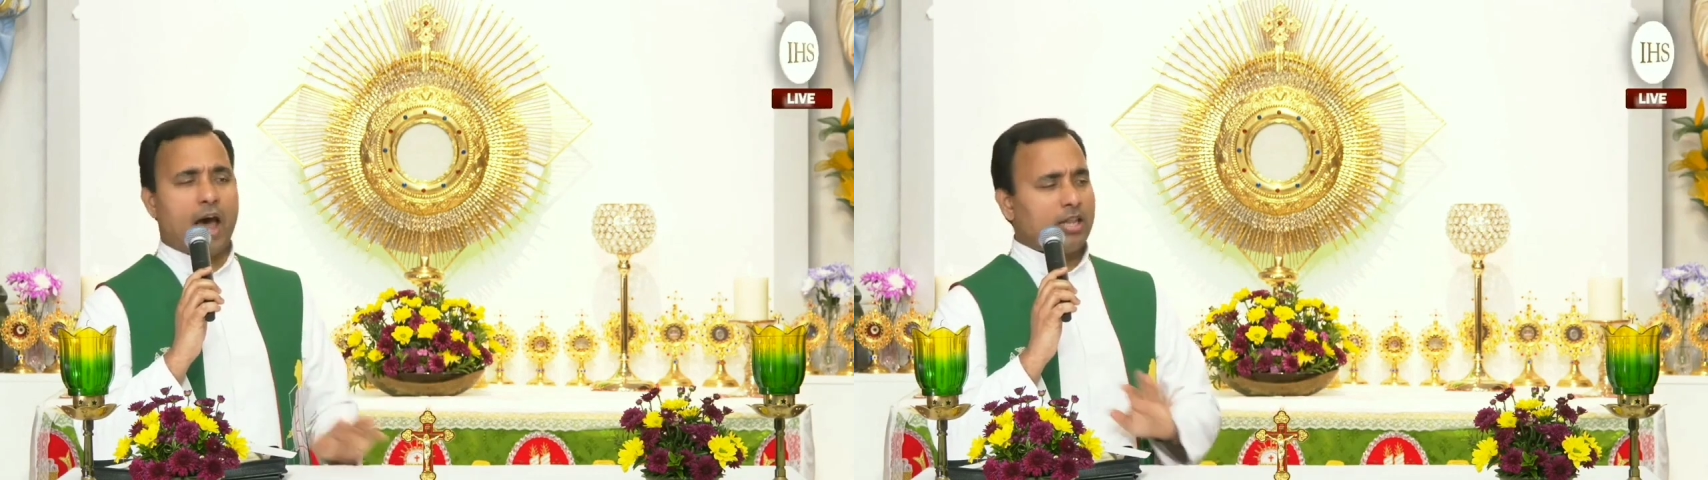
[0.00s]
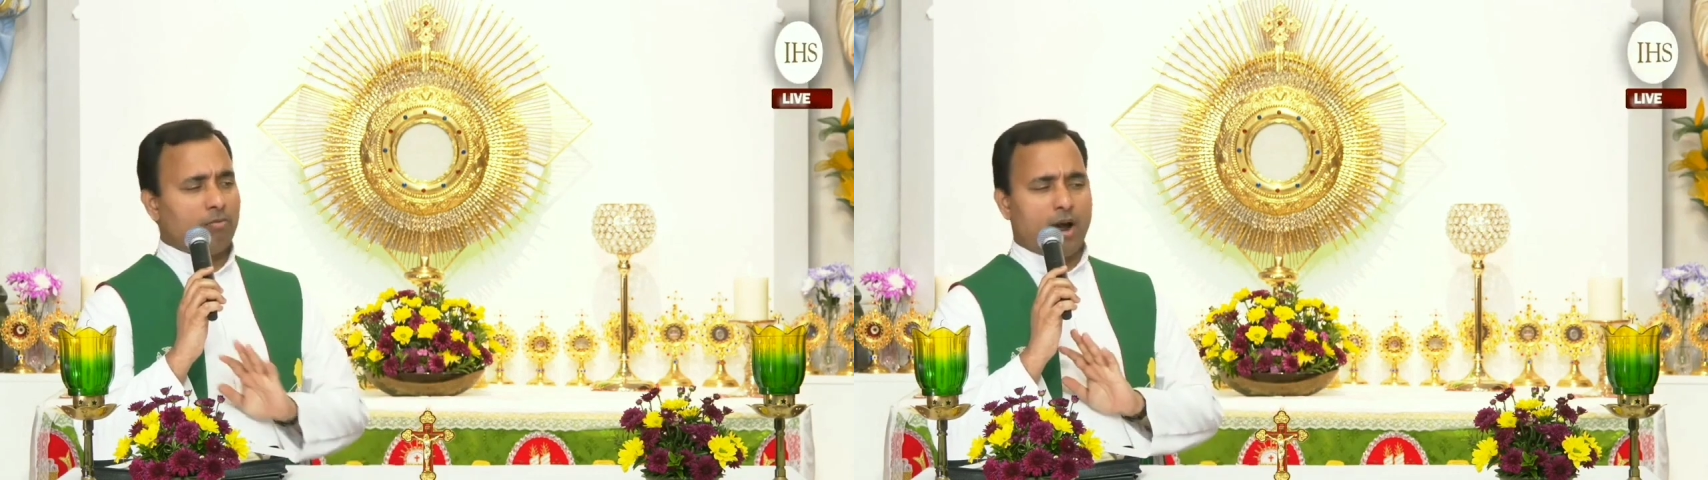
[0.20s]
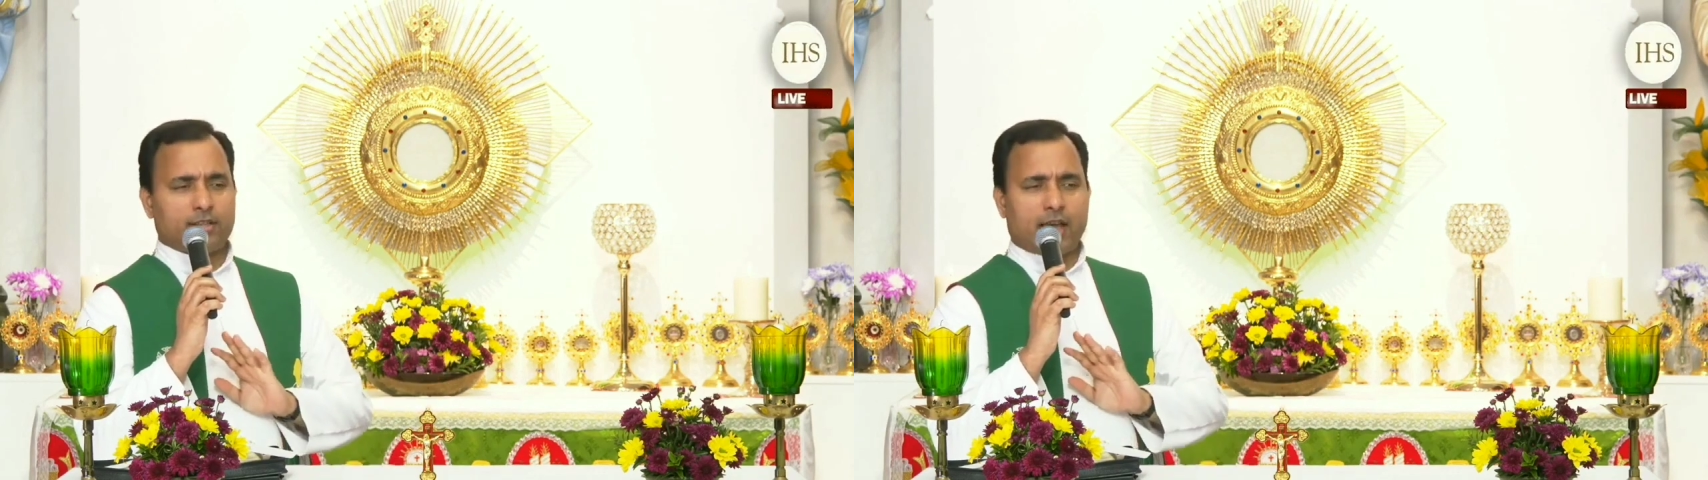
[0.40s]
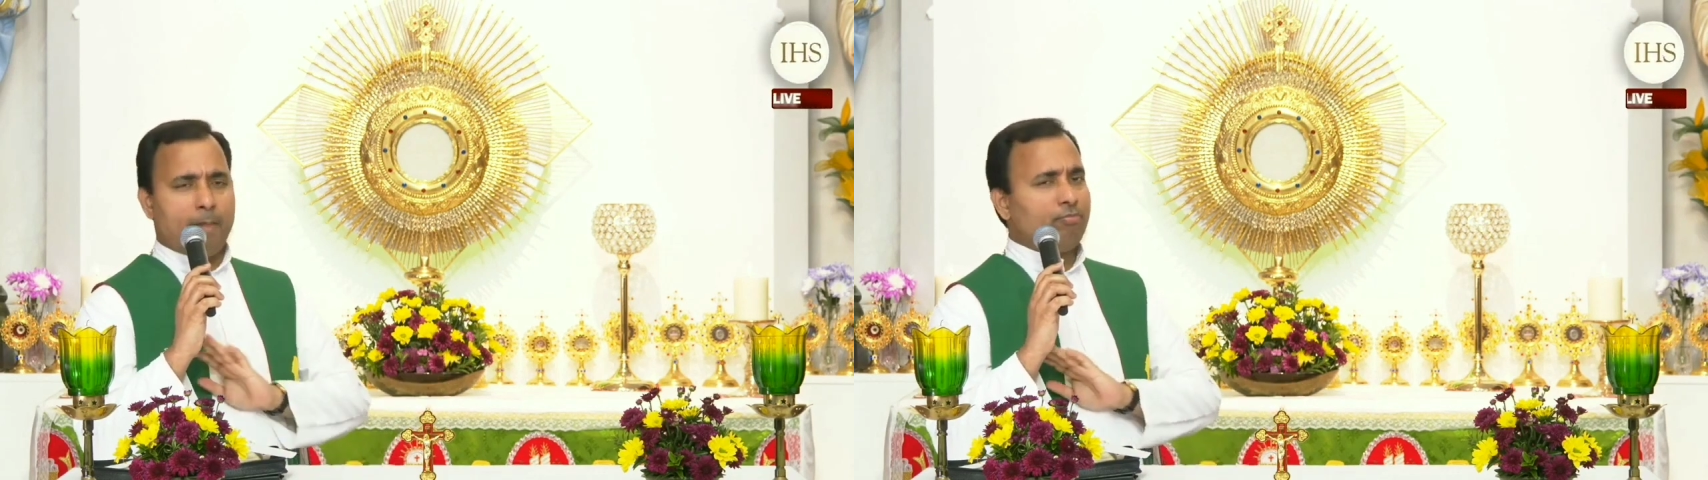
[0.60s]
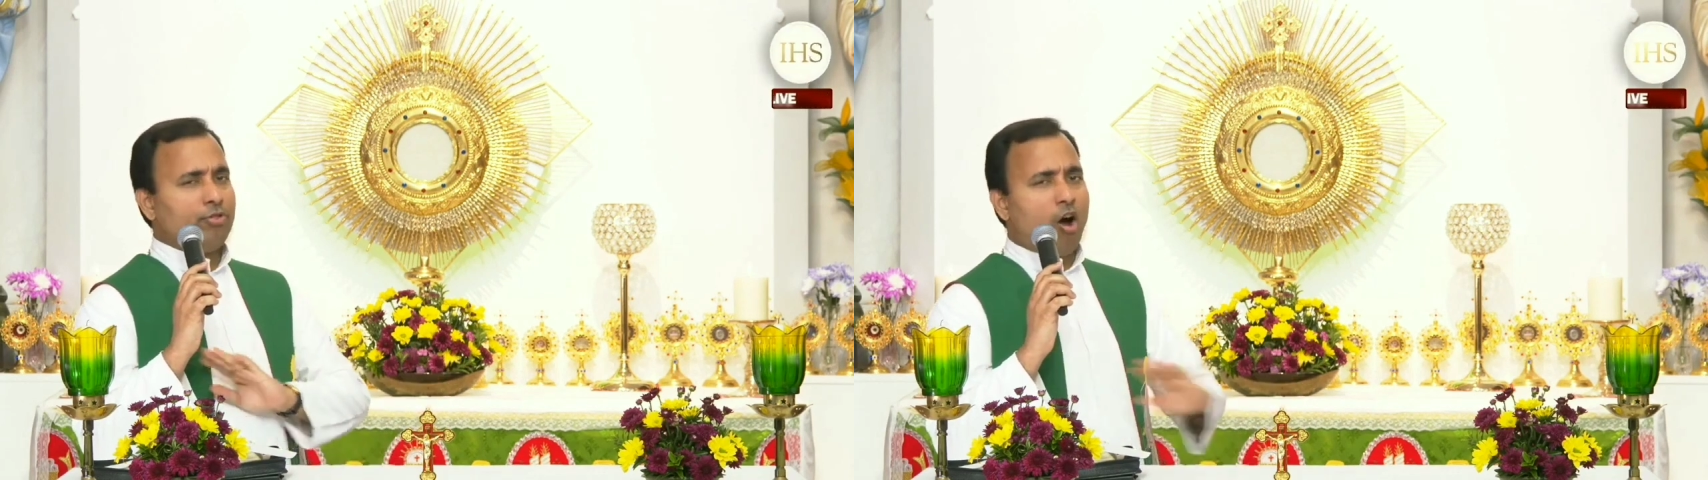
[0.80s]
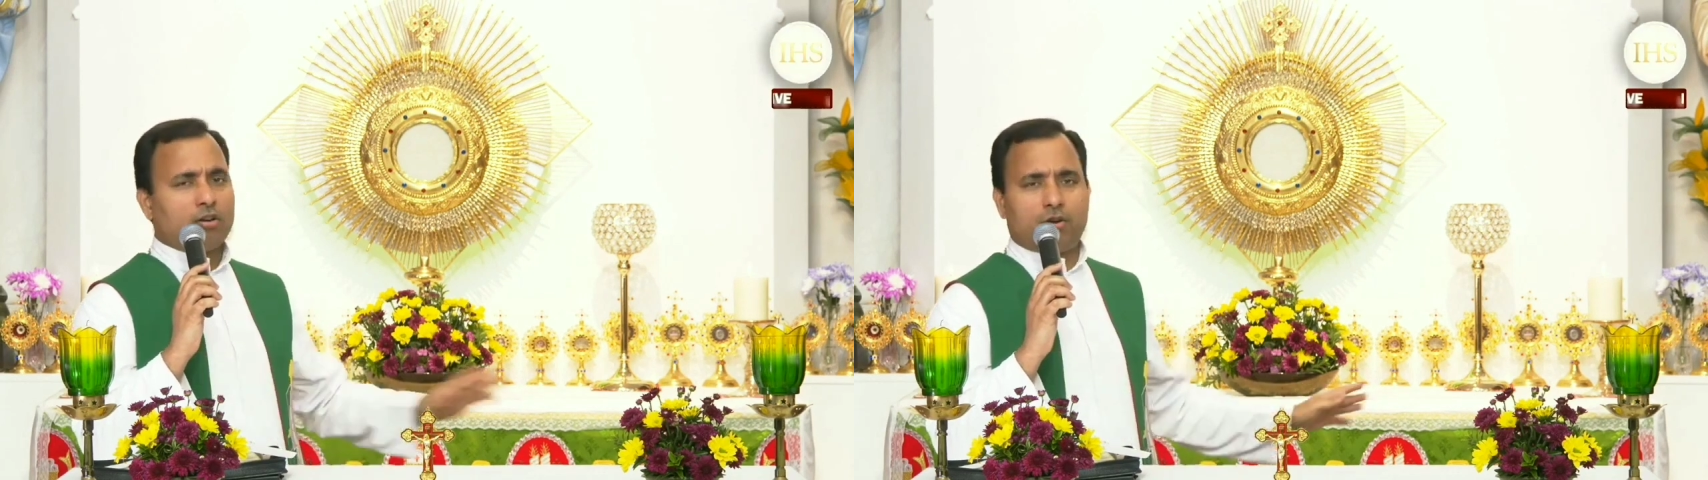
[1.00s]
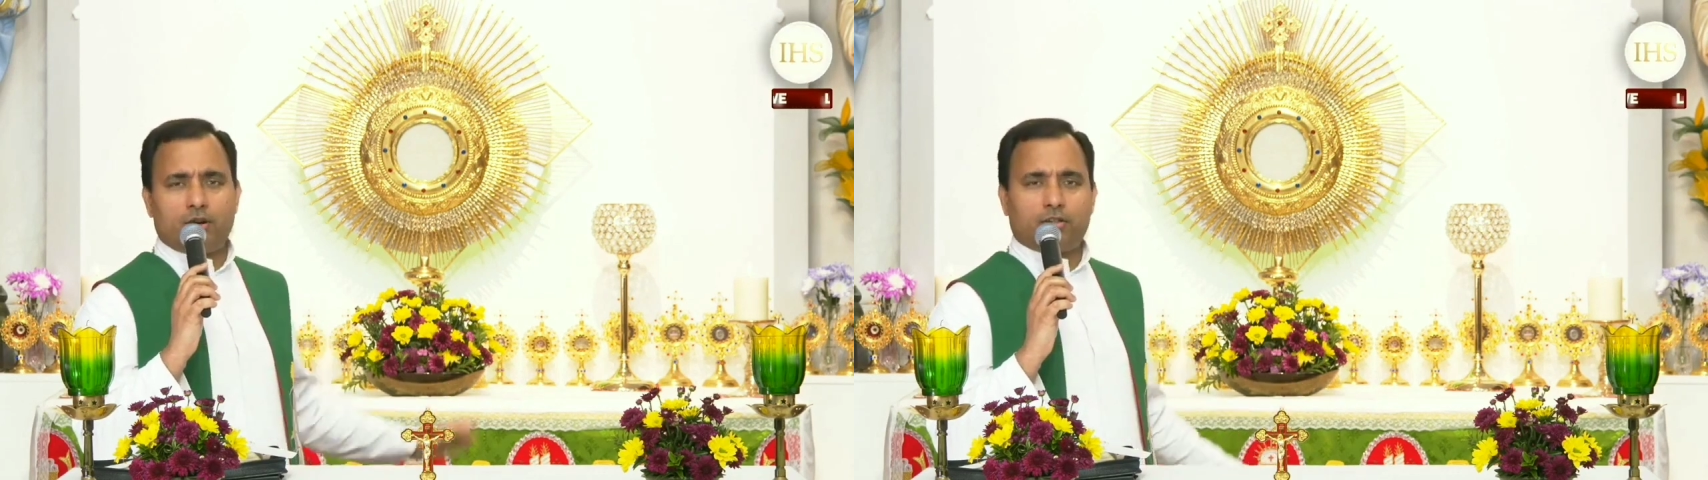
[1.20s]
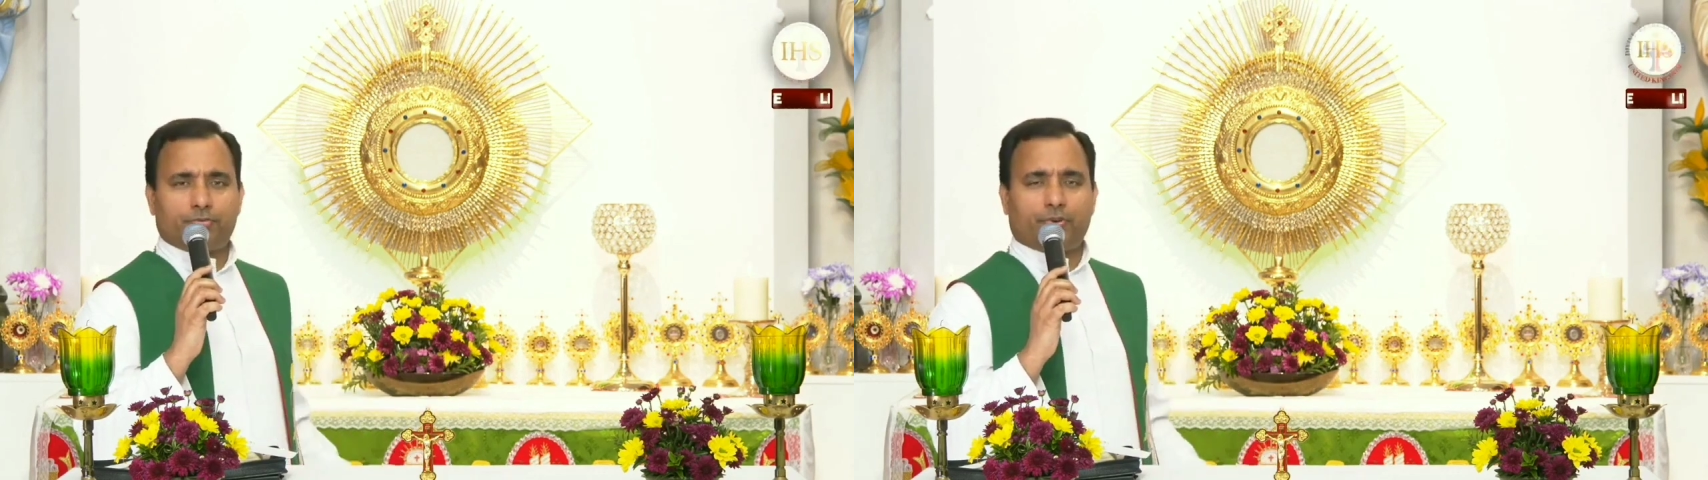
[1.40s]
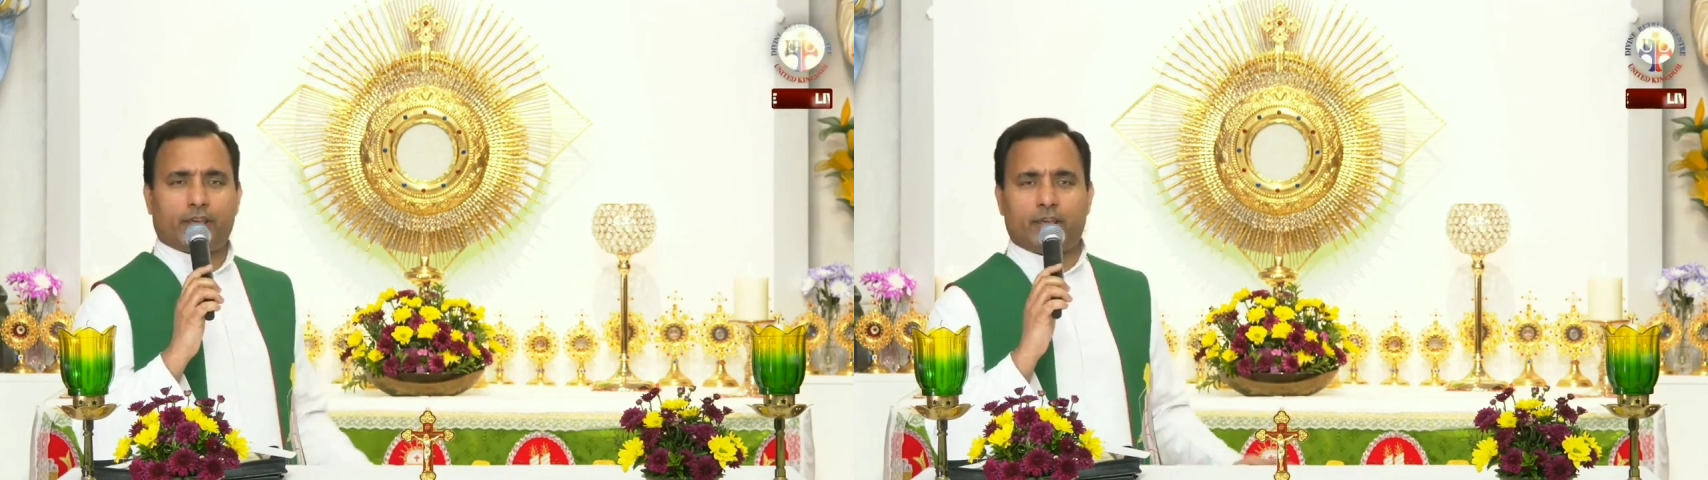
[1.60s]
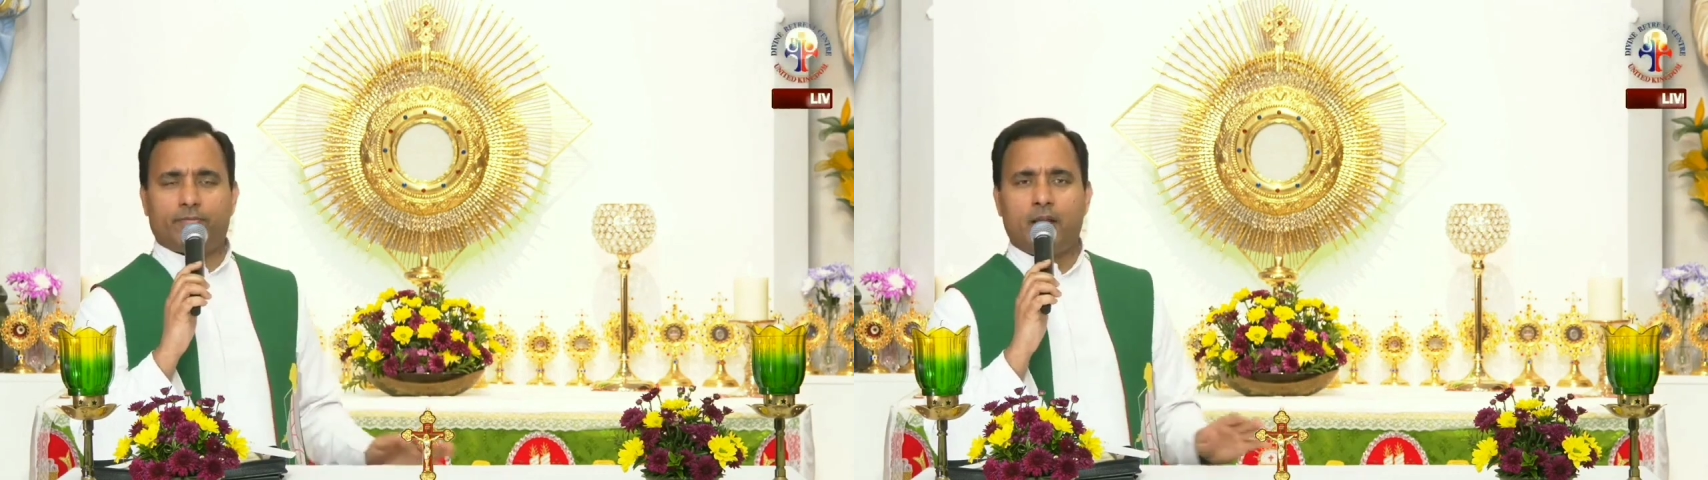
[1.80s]
Otherwise, I'm not going to
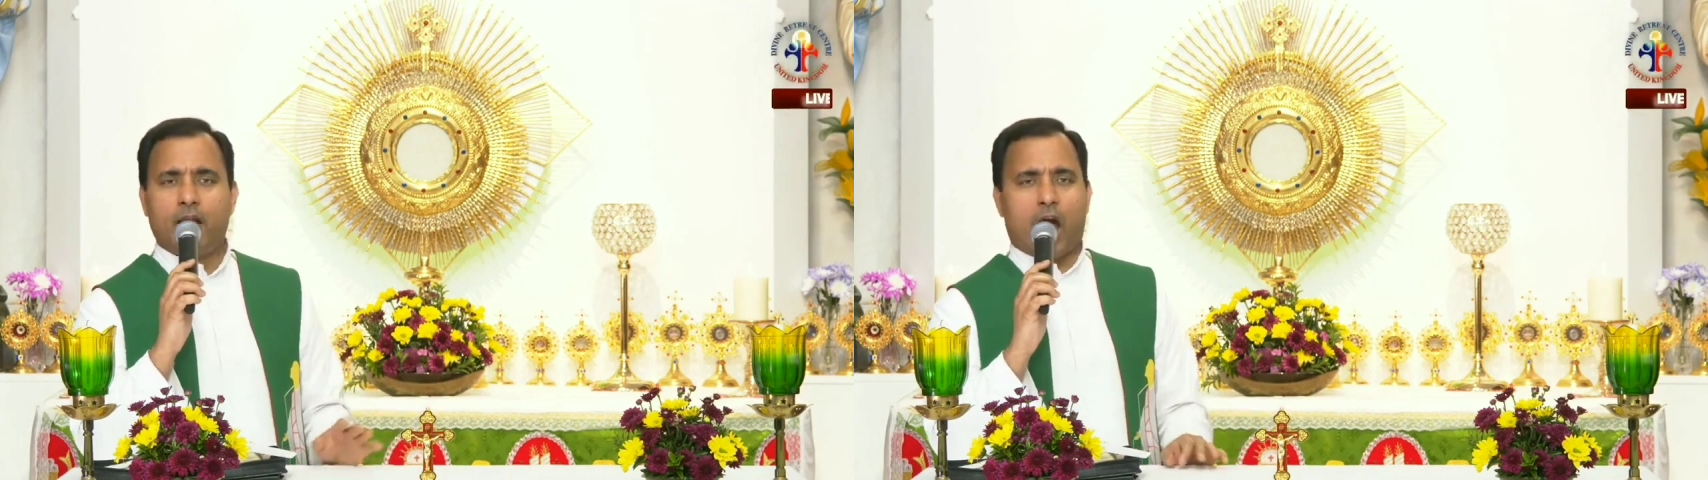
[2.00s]
forgive.